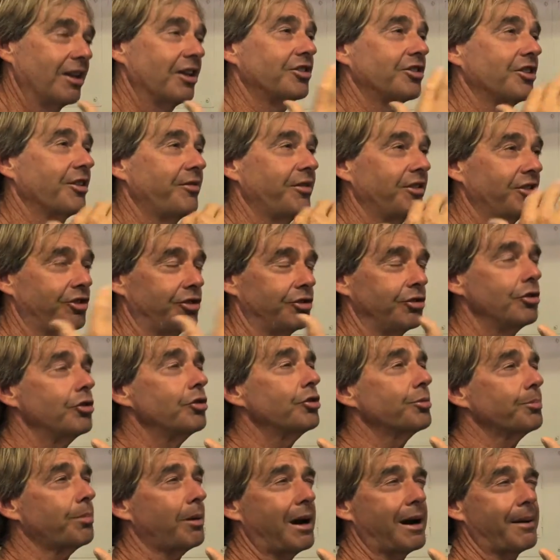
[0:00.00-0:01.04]
is, if it's
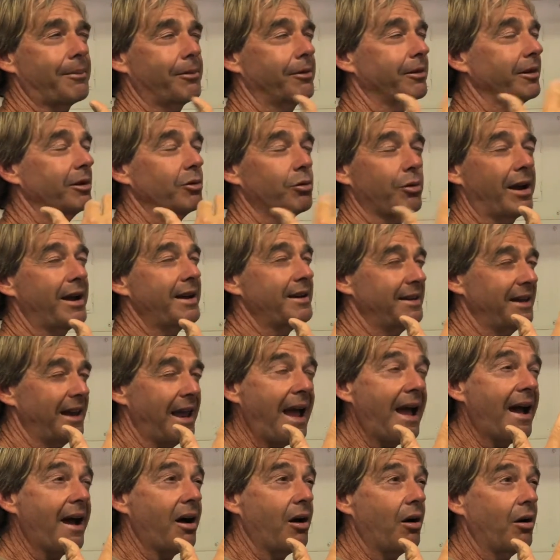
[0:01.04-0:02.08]
used properly right
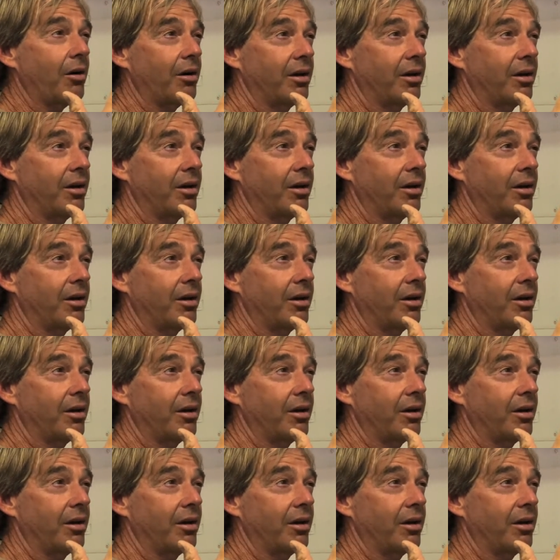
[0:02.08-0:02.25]
now,